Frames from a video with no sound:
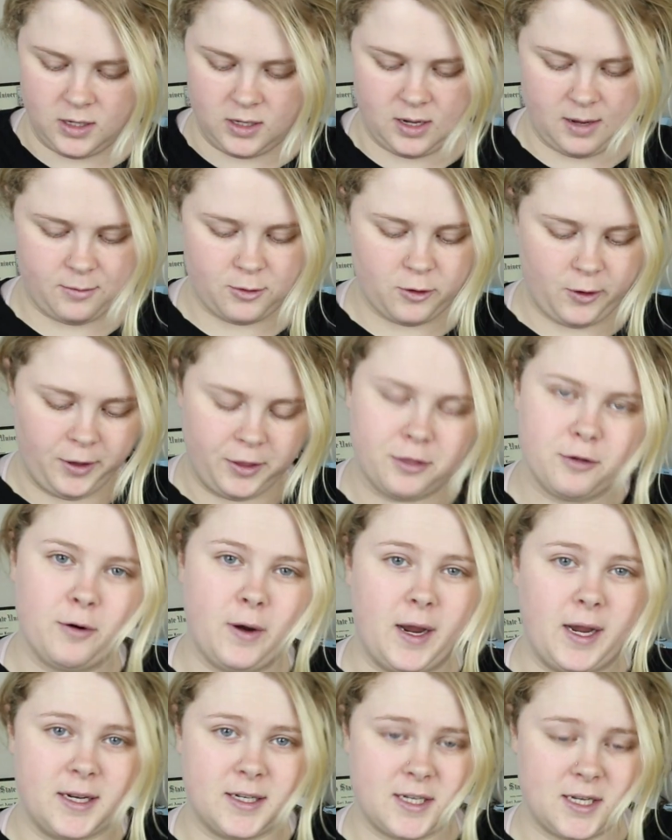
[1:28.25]
I'm going through
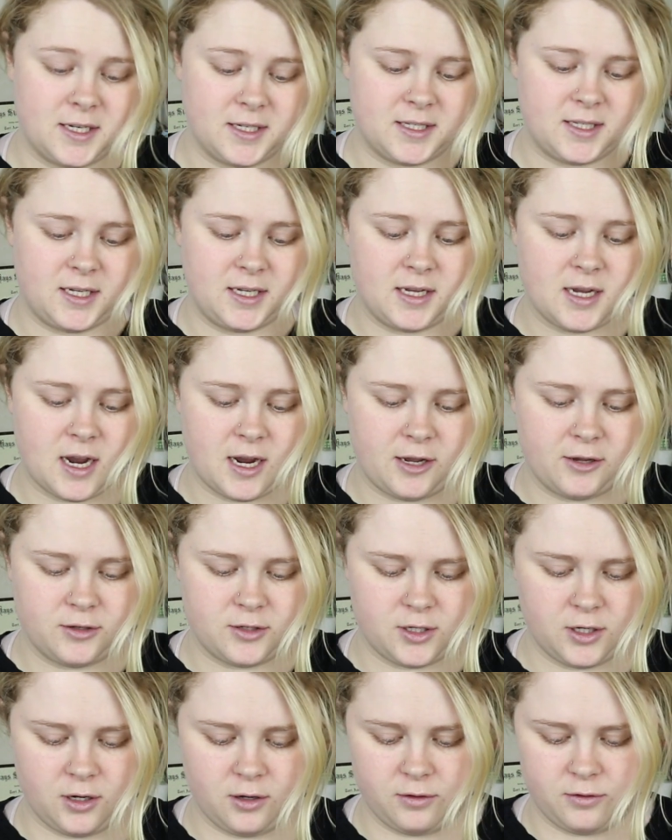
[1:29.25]
AT&T. I used
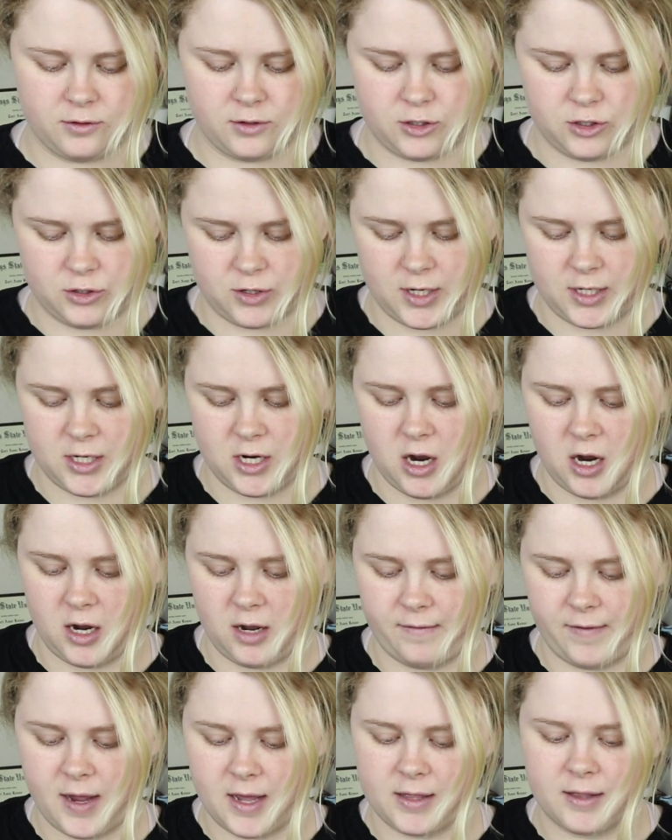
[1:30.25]
to go through Straight Talk.
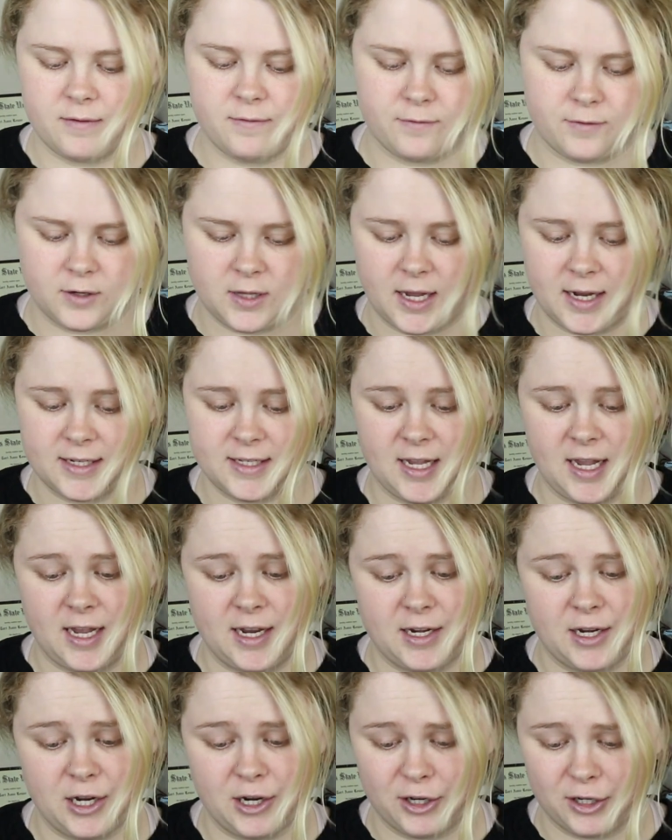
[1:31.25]
I've had them for like
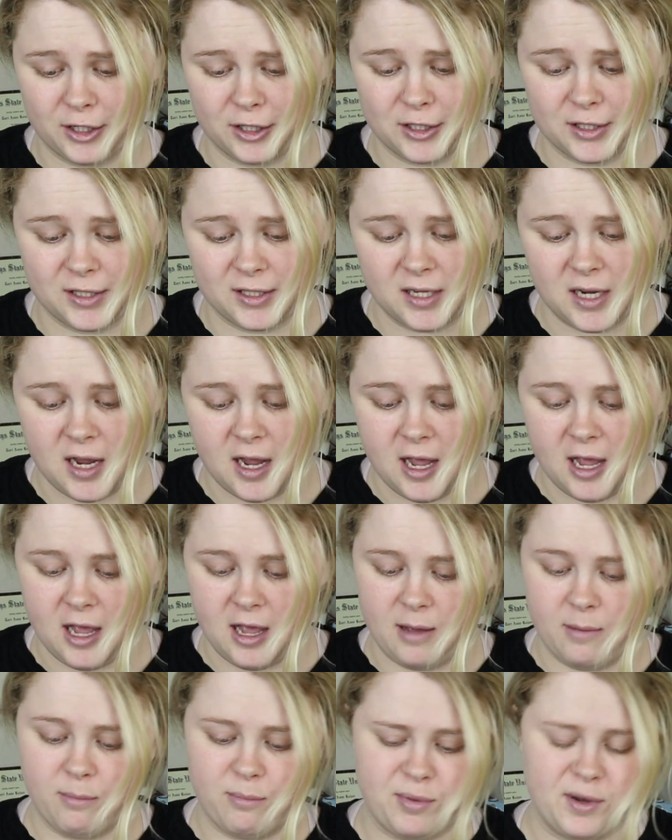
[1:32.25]
10 years,
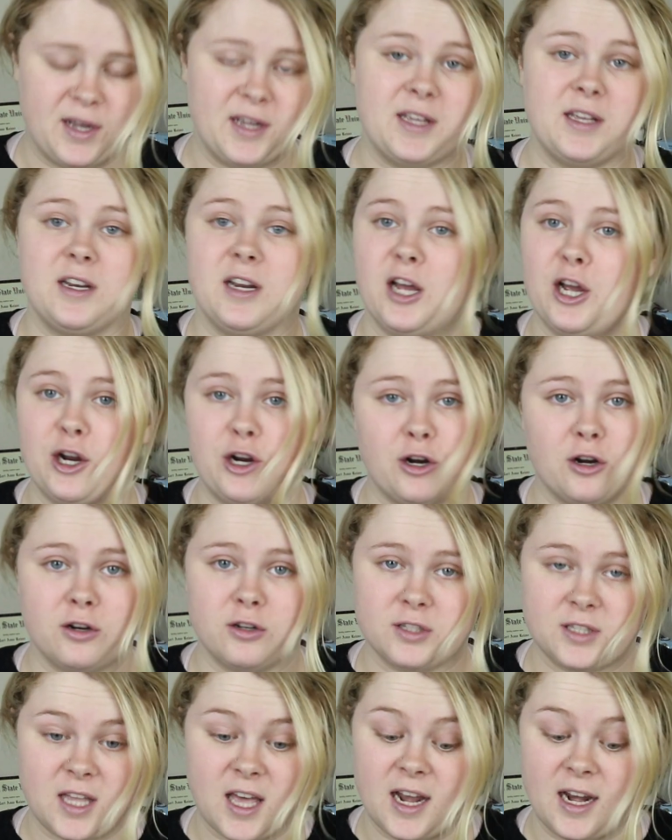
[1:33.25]
but a
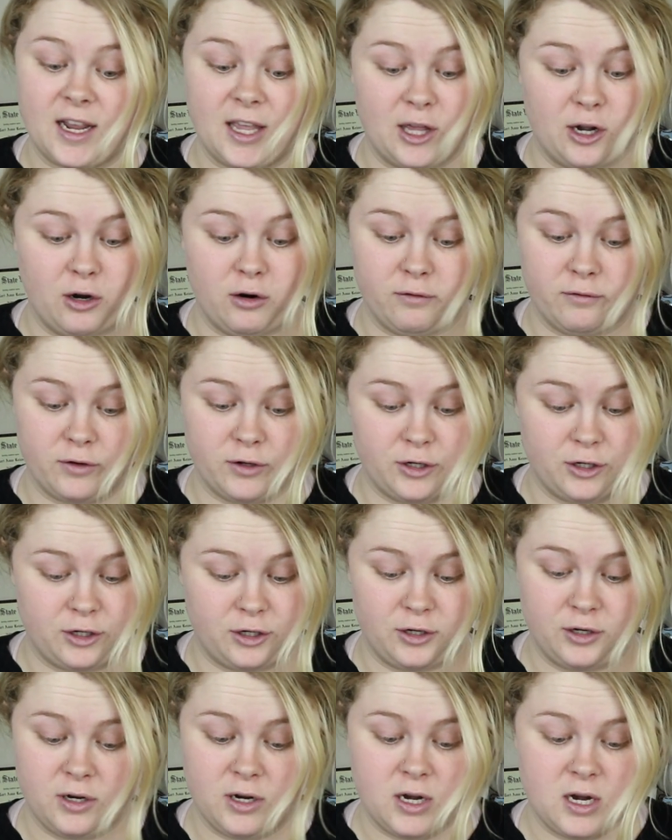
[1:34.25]
girl's got to get over
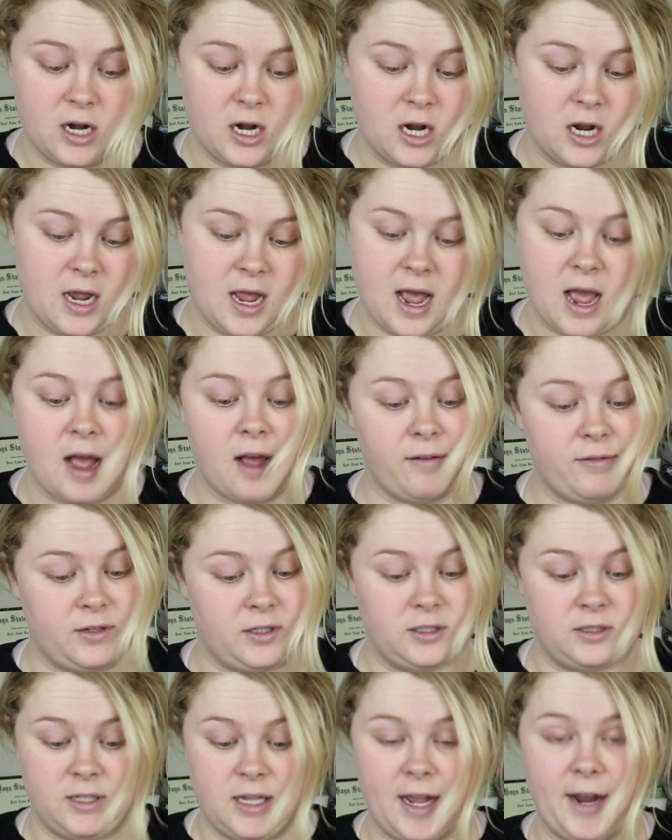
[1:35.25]

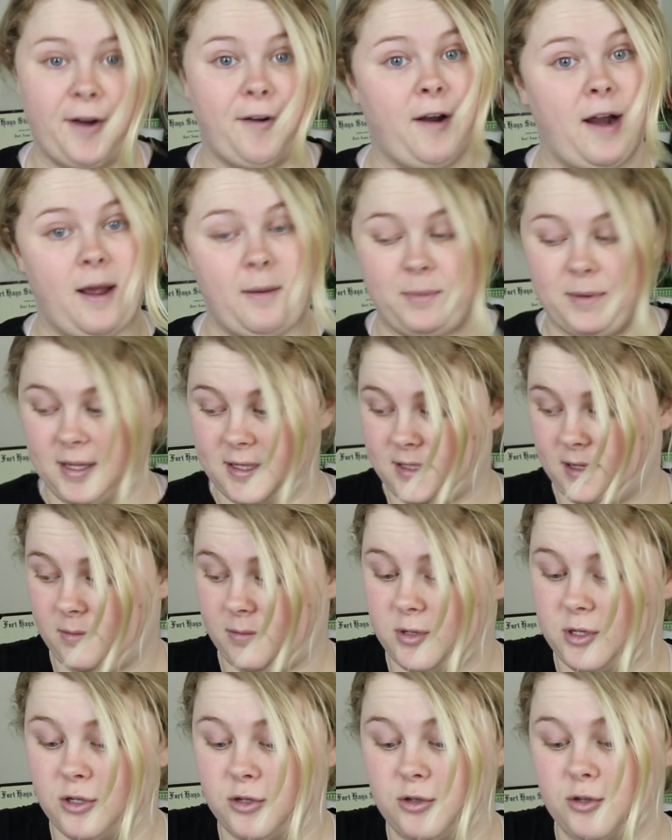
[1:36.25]
having that crap because I'm
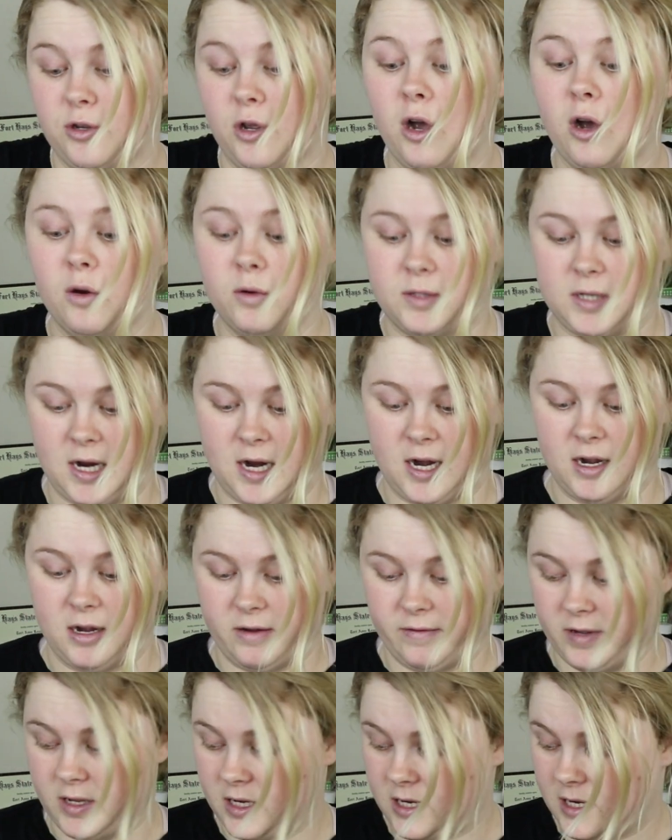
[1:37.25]
so tired
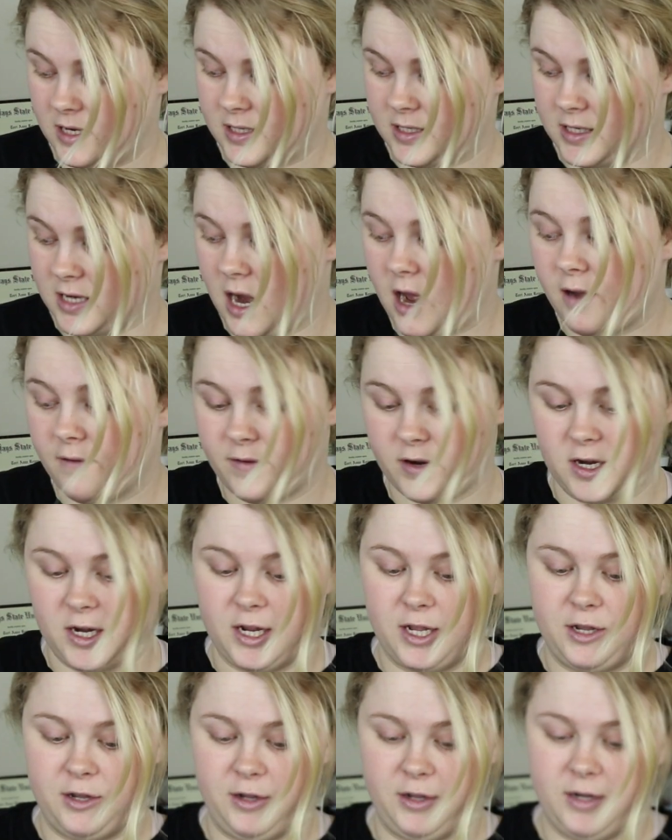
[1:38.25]
of it. It's not very
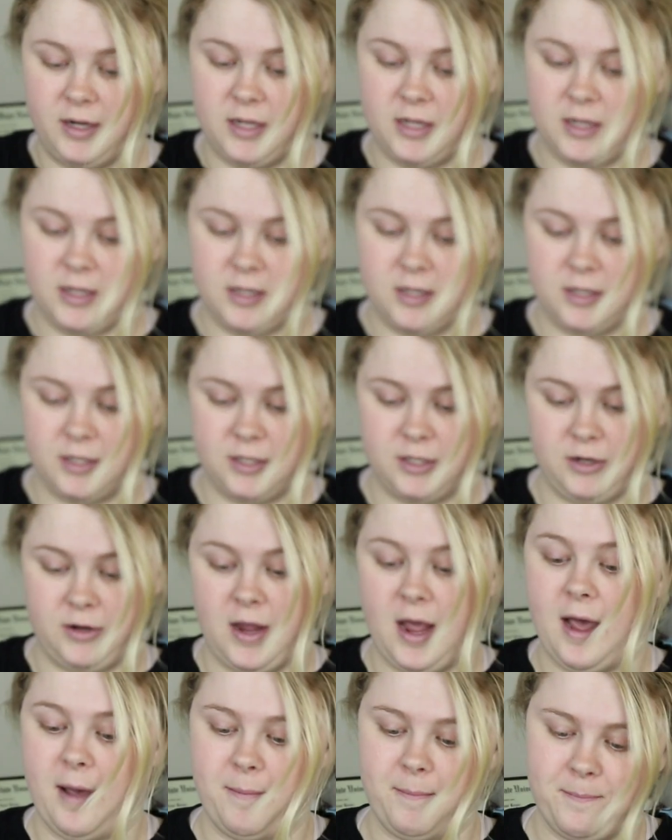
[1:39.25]
good. So
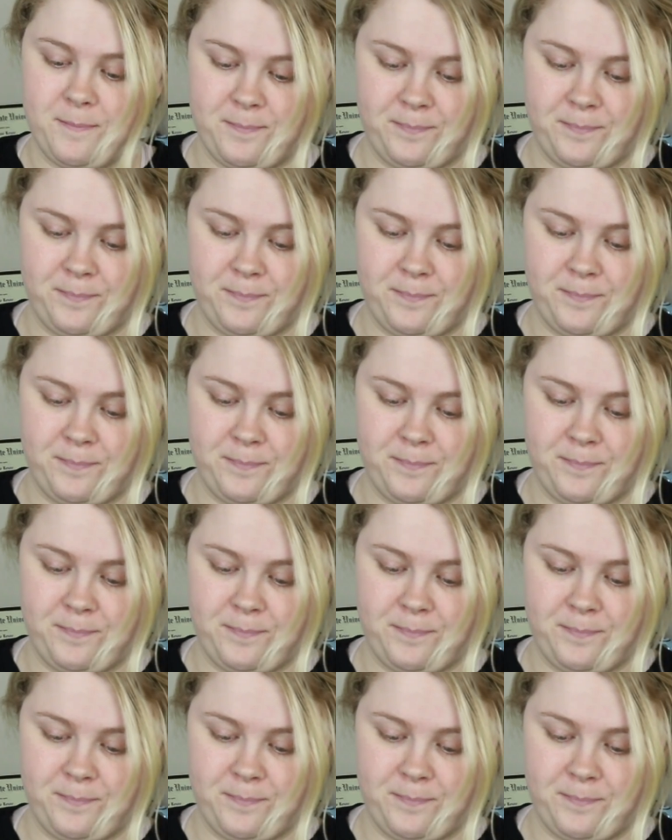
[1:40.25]
yeah.